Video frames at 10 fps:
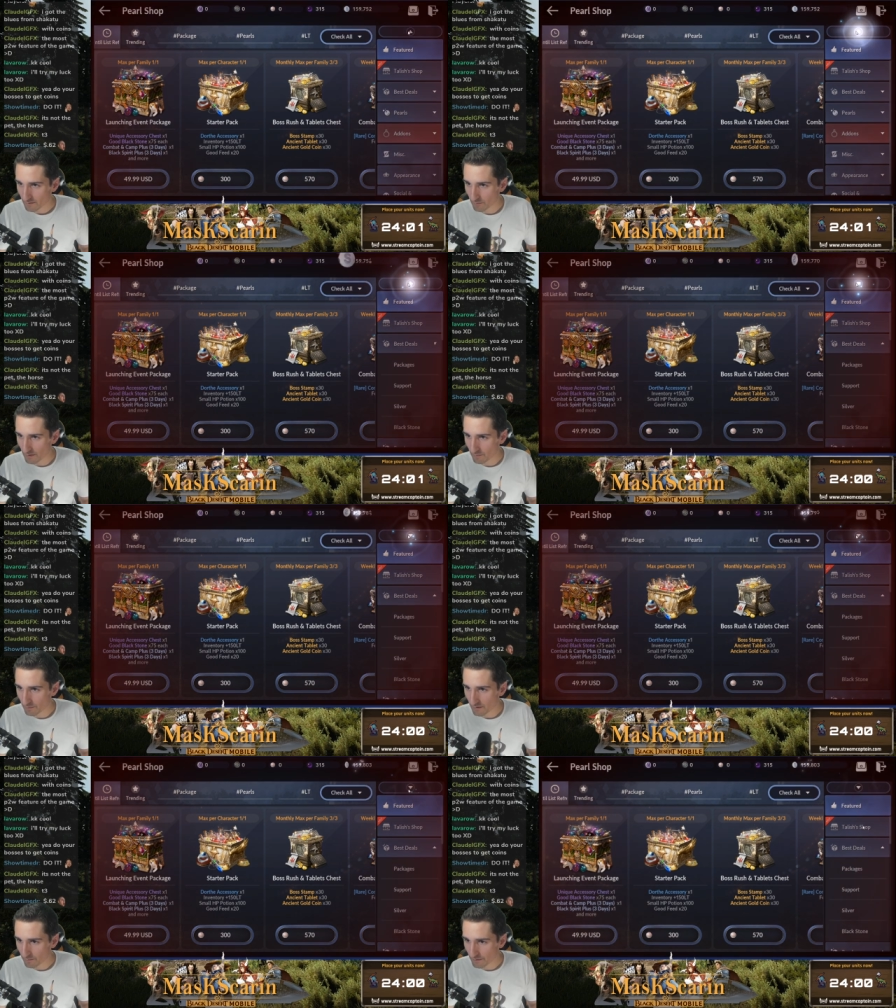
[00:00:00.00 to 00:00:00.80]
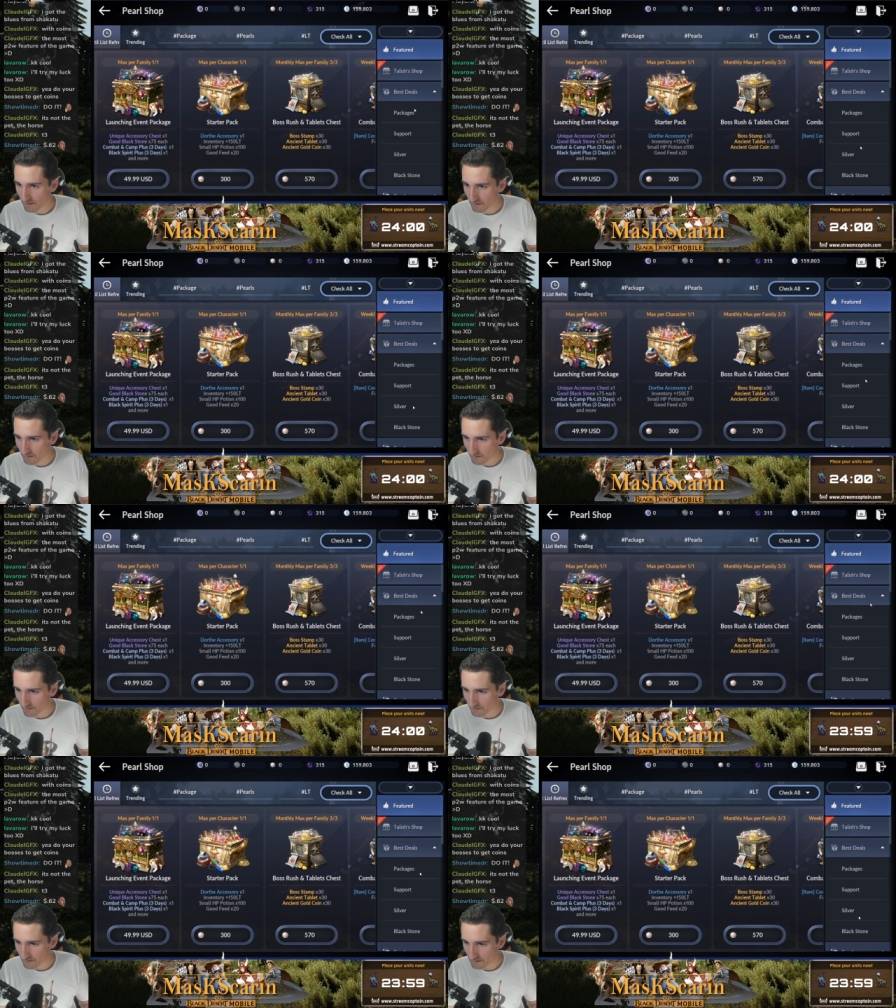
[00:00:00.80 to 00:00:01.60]
Bum, bum,
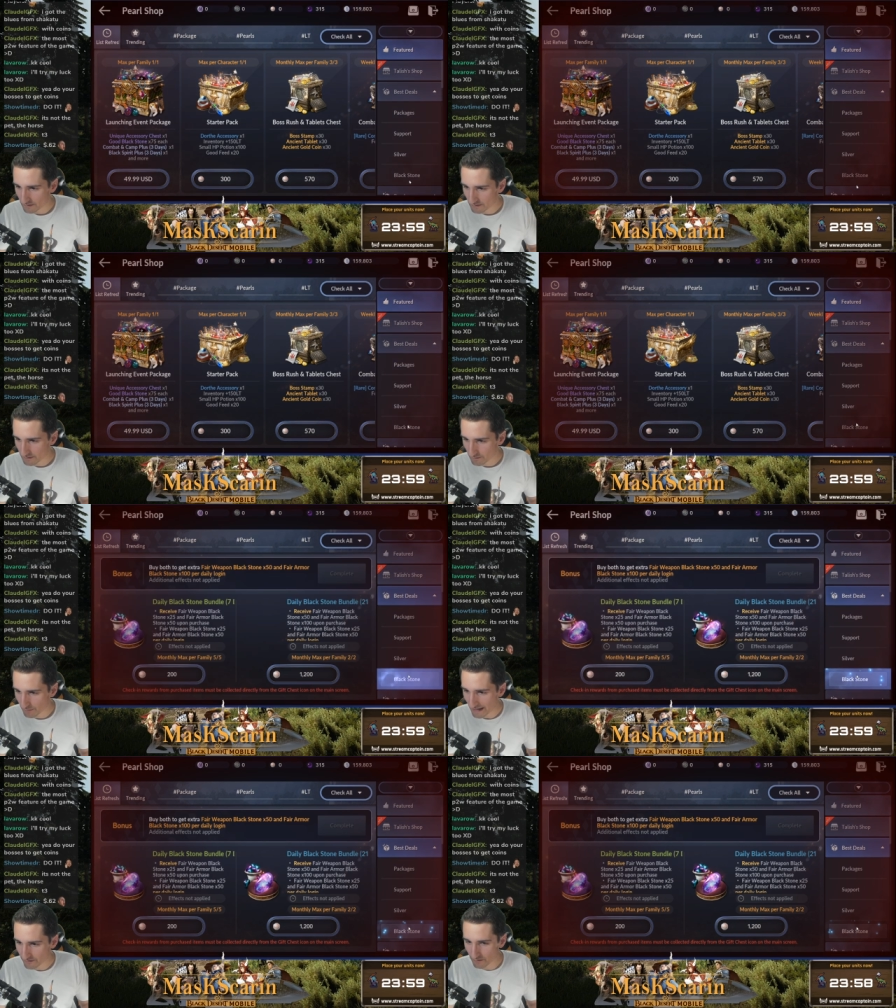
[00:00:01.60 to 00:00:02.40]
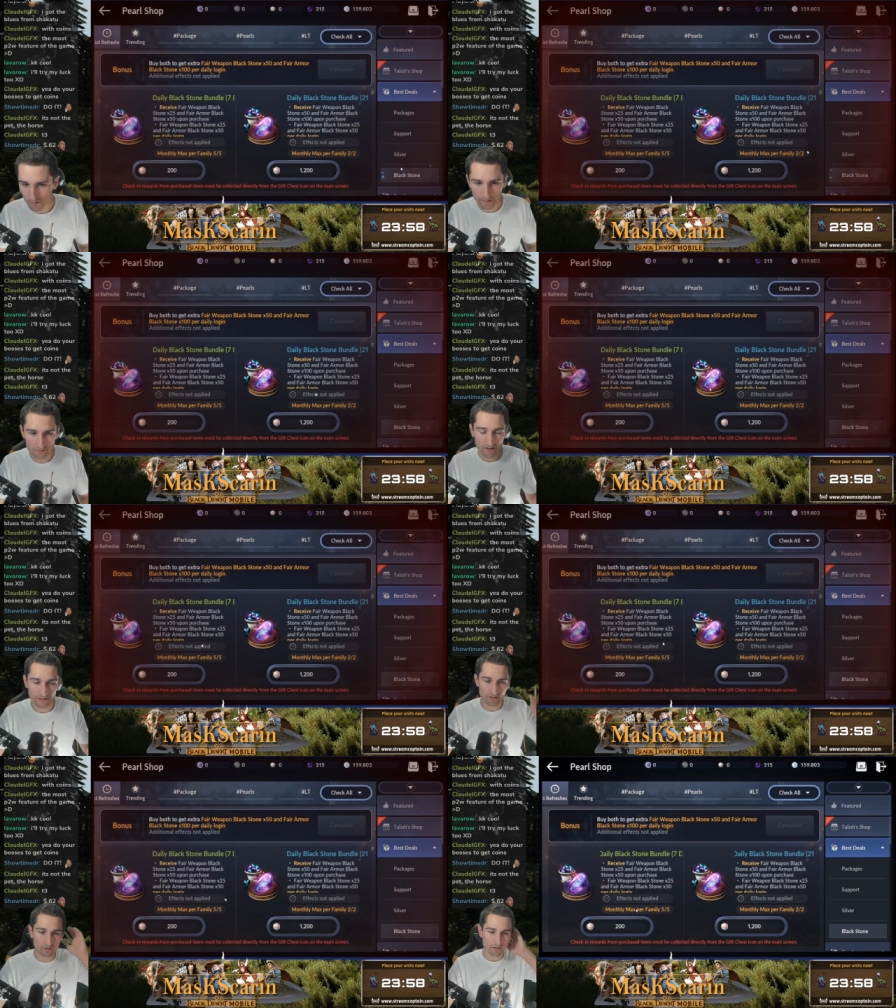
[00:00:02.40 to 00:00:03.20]
bum. Black stone. That was
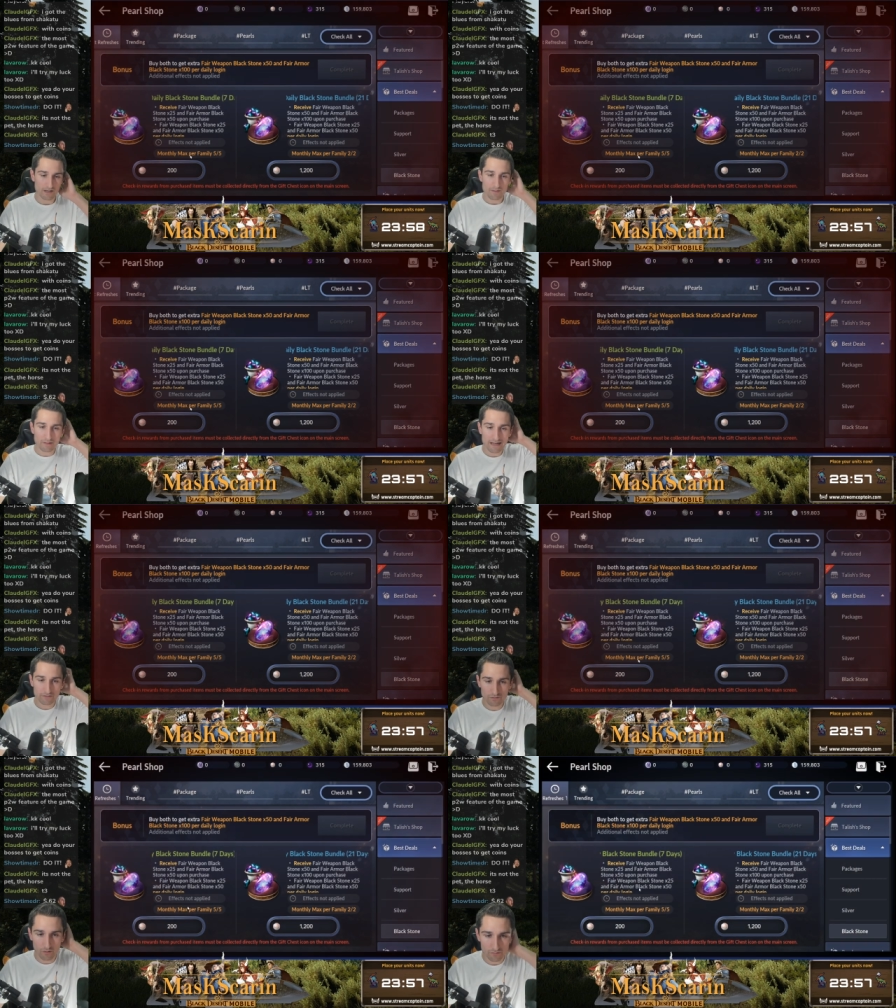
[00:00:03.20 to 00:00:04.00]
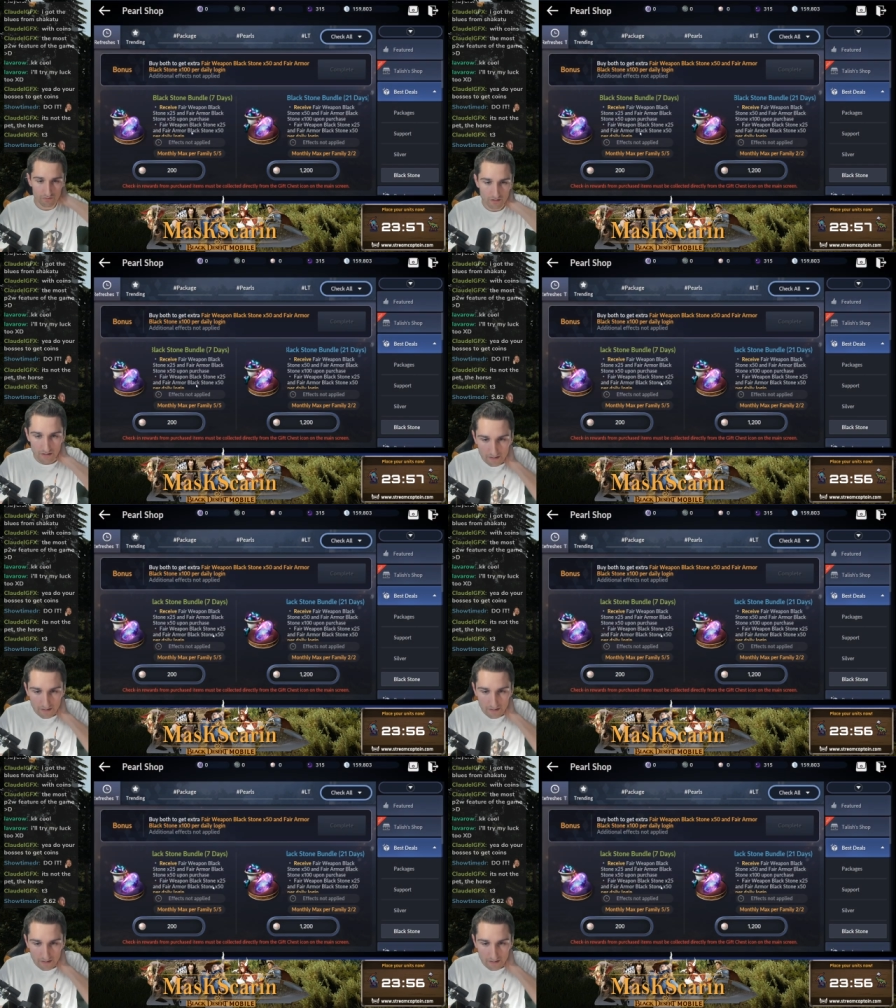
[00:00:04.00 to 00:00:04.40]
lucky. Look, black stones.